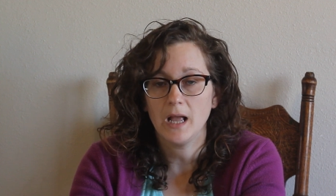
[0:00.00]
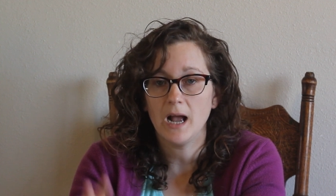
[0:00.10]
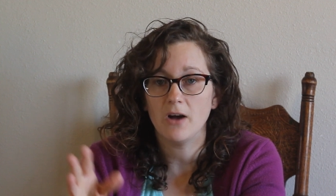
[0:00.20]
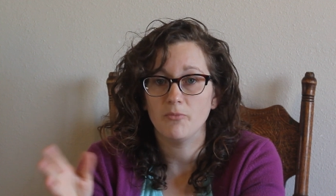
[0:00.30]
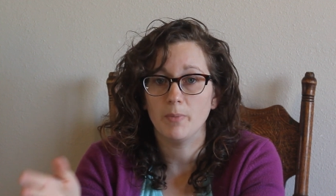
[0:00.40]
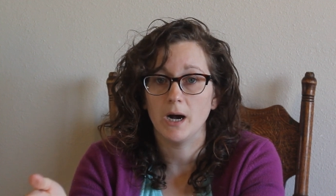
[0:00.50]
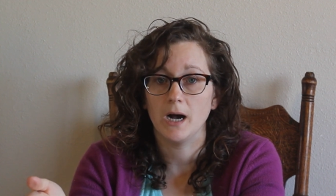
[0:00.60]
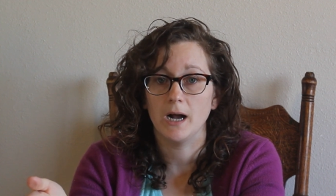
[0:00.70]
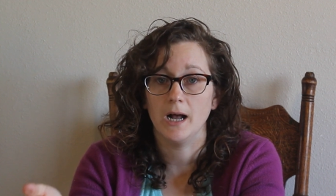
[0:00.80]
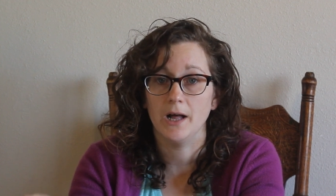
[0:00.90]
have
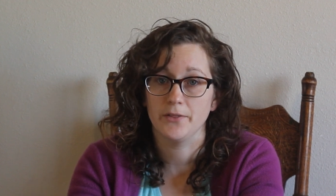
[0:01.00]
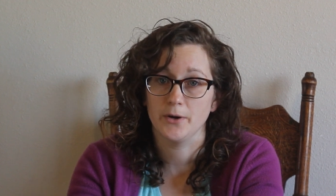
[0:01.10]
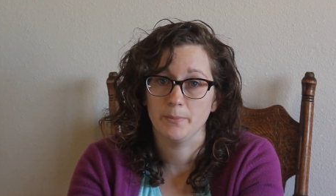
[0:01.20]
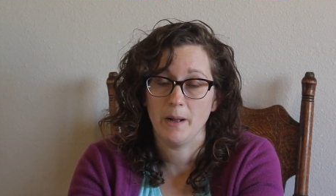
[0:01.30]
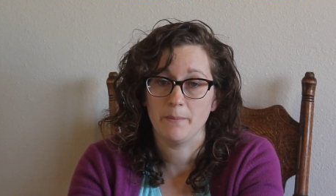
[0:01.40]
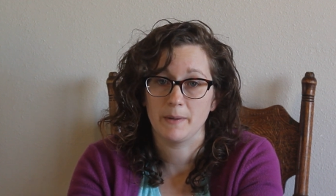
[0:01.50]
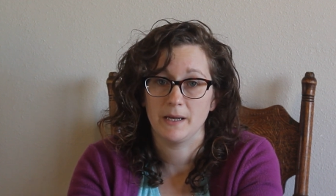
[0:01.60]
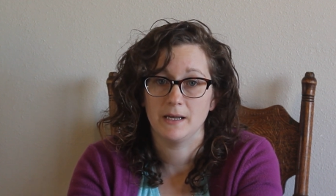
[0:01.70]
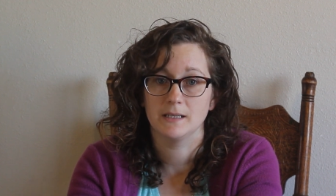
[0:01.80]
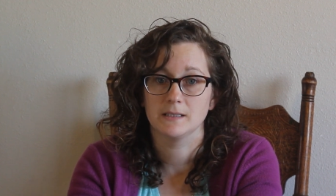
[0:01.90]
bought other
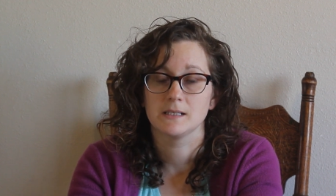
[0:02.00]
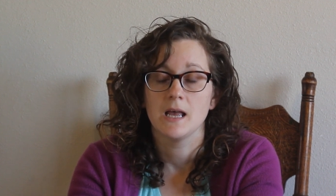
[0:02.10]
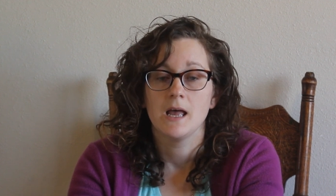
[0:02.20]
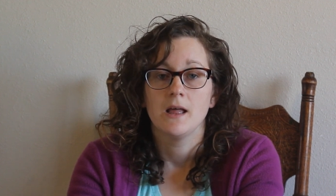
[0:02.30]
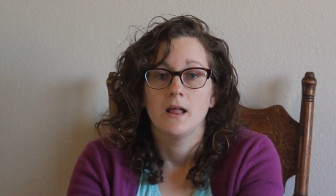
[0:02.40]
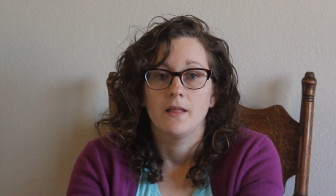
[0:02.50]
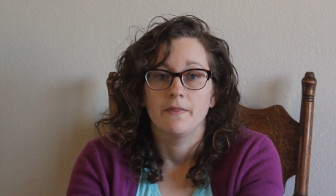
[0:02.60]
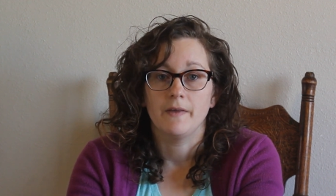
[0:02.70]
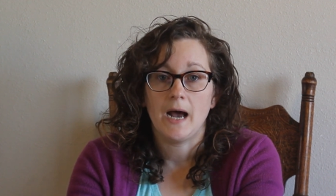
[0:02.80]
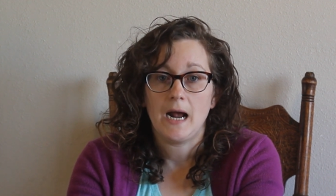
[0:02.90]
pumpkins
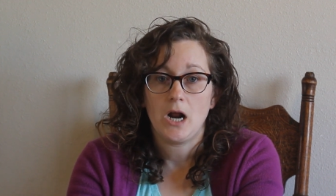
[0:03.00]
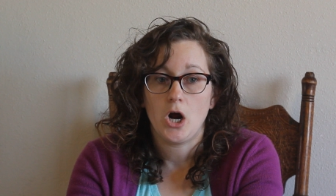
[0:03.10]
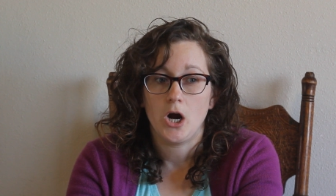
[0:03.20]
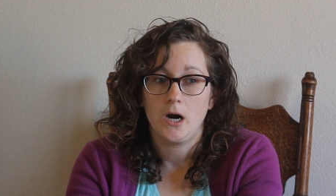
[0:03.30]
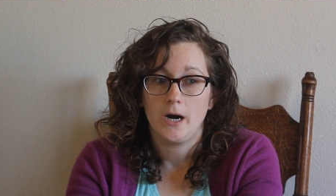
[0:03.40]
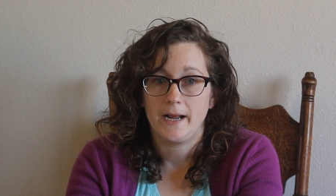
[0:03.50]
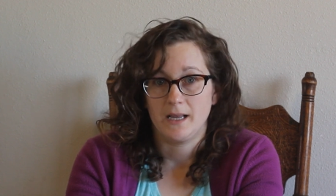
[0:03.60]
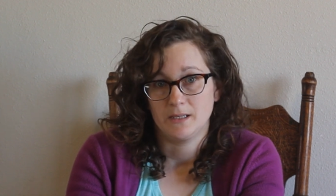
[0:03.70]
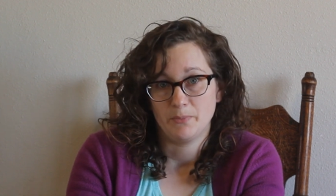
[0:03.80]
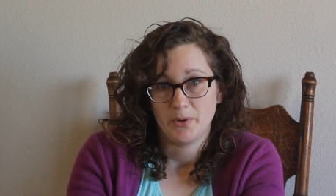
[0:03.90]
that are, I
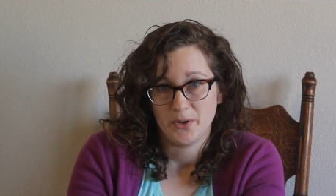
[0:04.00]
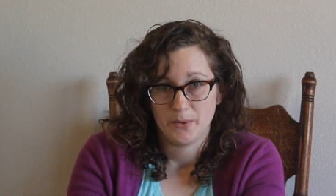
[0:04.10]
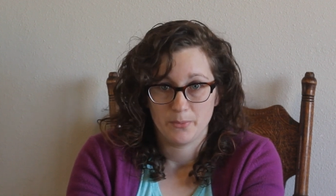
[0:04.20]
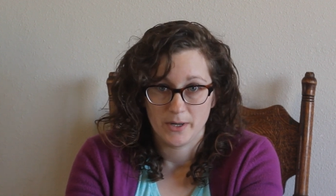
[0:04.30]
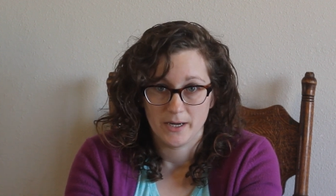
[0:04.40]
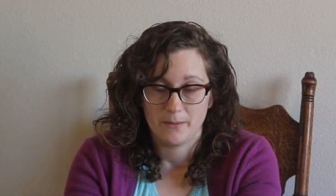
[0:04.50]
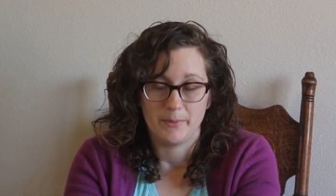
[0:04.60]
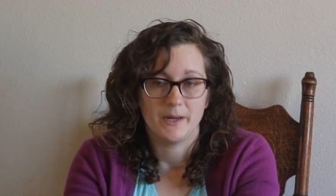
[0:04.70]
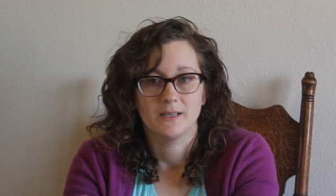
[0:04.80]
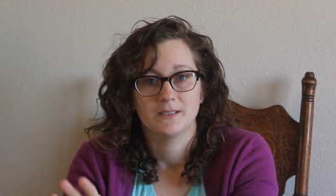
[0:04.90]
guess, purebred
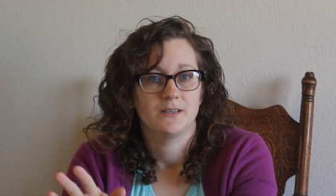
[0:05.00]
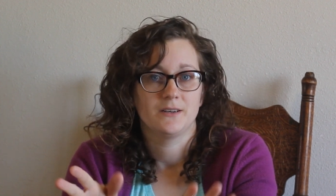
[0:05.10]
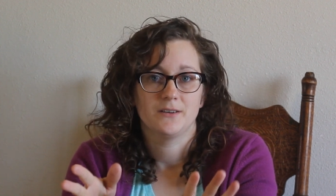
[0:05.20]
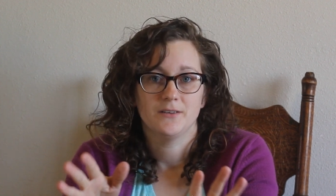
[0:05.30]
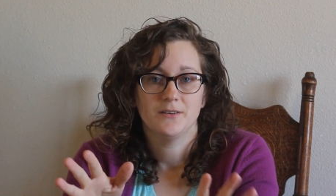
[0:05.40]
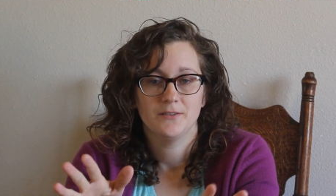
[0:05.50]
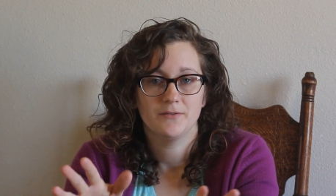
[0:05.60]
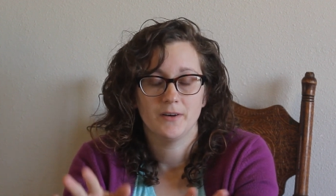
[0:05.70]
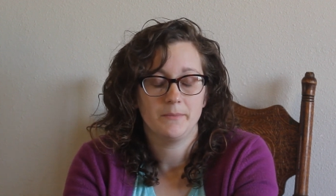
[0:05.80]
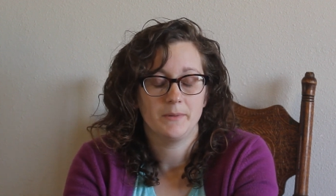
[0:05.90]
because they're
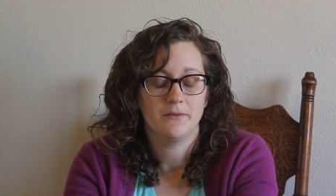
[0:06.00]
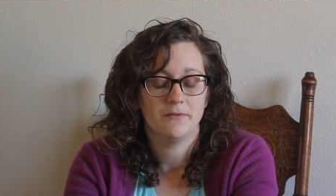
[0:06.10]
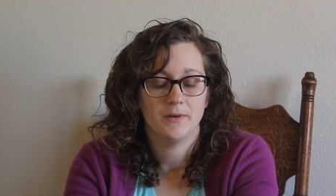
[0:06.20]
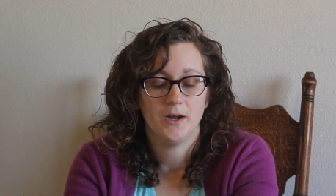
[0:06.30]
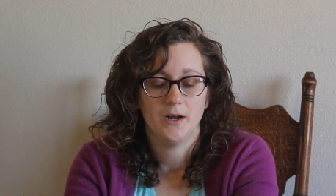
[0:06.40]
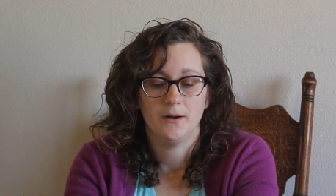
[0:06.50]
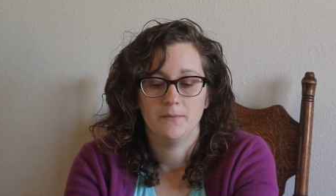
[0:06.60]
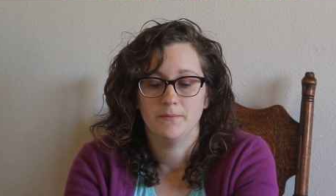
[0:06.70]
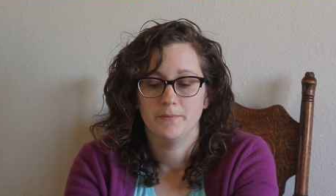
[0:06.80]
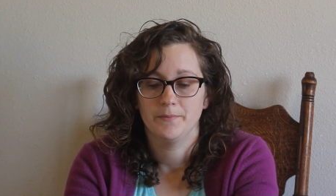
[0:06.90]
from the
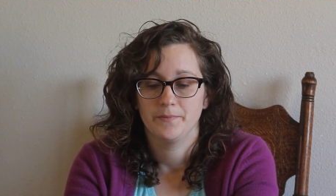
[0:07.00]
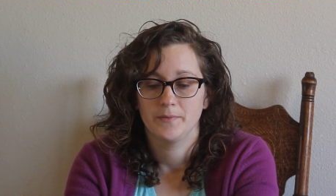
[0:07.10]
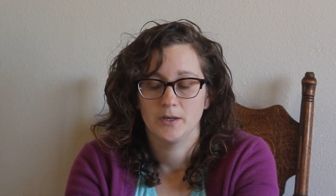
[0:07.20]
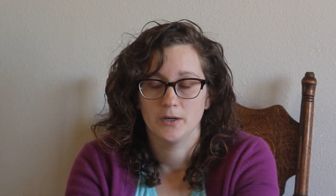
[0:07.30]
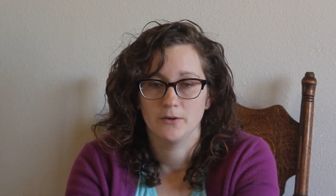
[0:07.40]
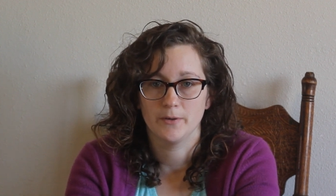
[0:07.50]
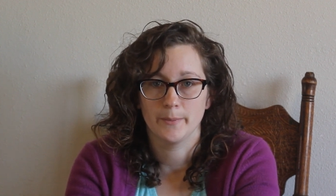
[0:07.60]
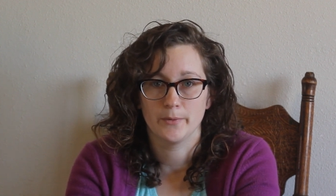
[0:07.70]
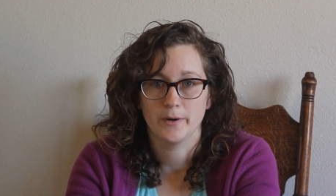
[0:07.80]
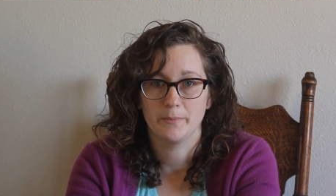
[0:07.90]

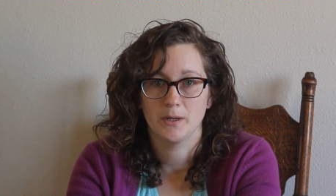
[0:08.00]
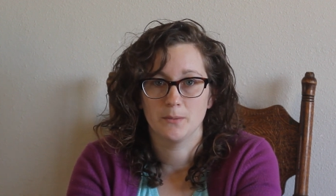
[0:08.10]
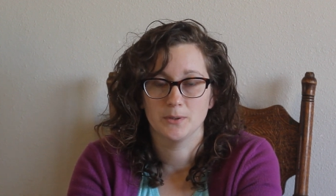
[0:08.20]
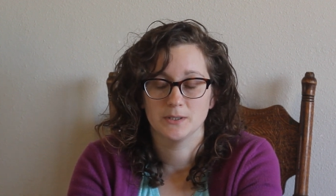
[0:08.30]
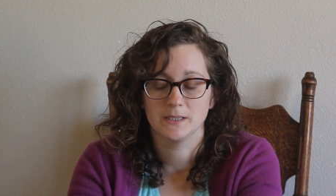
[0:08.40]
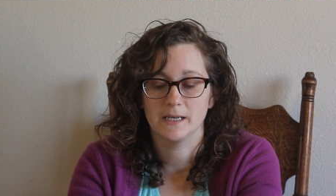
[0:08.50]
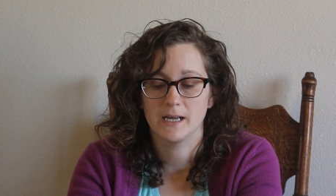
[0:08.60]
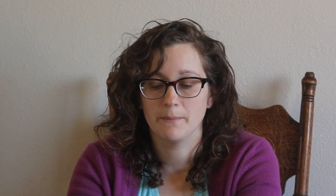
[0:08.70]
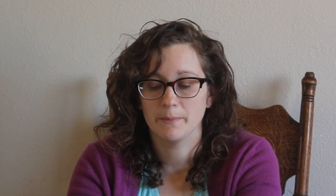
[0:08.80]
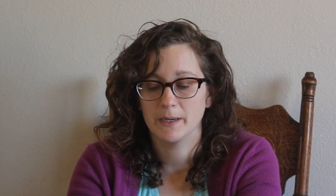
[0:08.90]
from a reputable seed
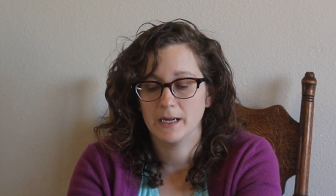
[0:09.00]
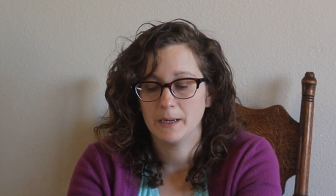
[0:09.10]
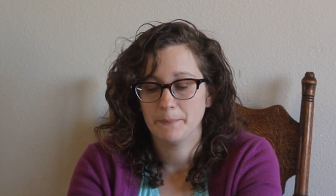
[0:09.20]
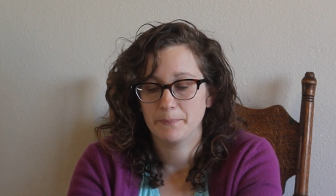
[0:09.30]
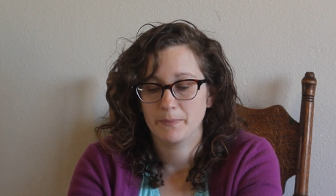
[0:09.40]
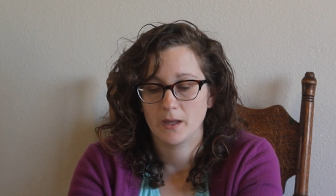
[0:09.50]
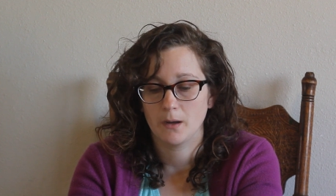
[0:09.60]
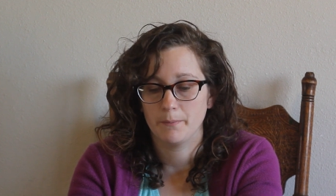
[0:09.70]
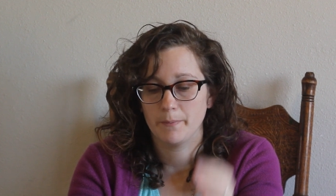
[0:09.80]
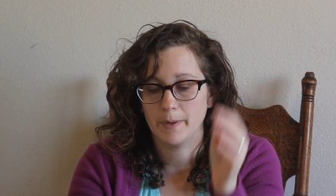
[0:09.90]
company.
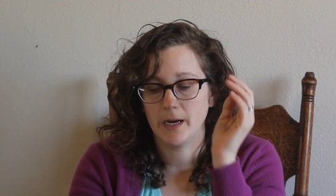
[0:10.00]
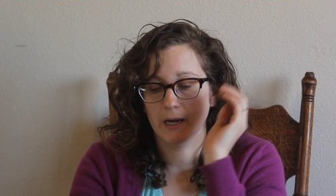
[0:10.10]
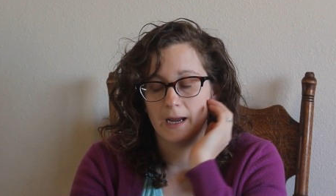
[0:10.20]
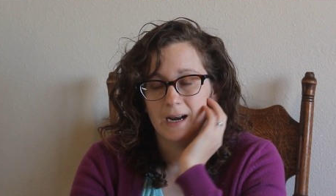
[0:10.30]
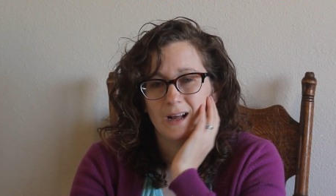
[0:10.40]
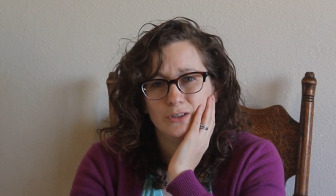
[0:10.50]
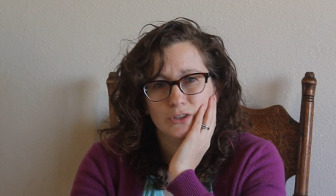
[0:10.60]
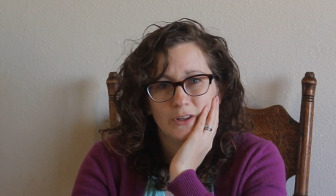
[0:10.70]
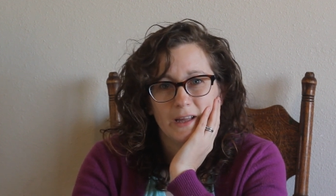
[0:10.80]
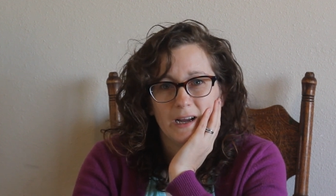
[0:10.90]
And I'll
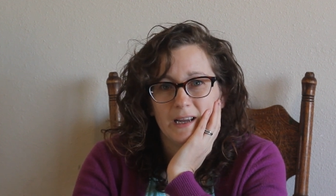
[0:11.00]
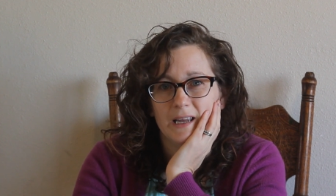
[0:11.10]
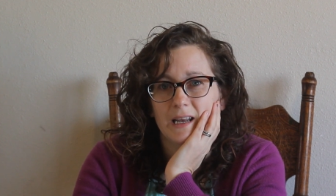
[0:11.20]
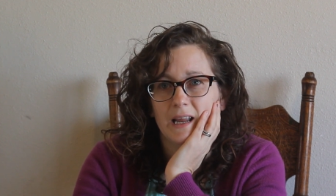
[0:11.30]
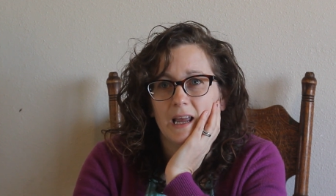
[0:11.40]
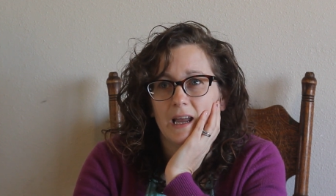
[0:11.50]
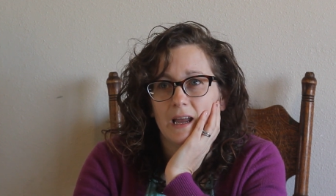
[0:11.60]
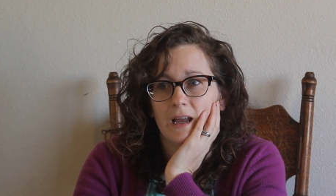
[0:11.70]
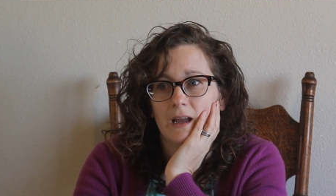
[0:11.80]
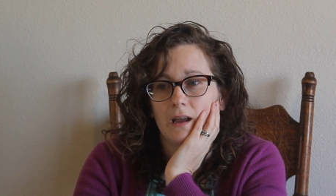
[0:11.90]
show that
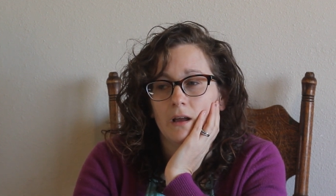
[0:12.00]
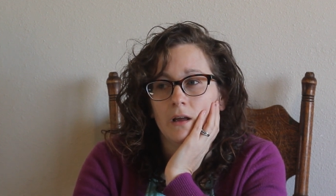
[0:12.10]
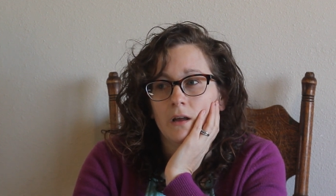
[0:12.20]
in